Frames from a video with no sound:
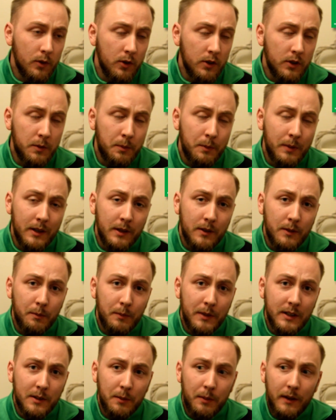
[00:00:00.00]
nice
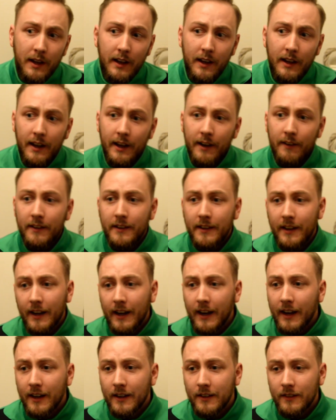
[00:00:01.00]
bits of play here and
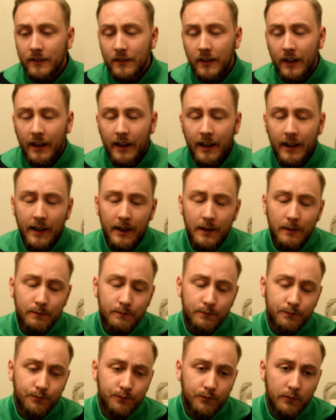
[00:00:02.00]
there.
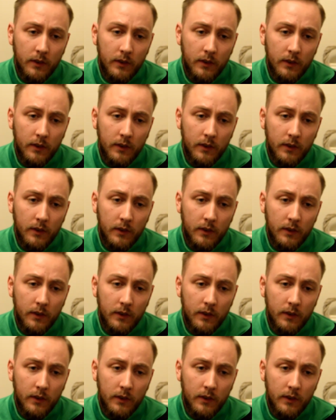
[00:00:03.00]
I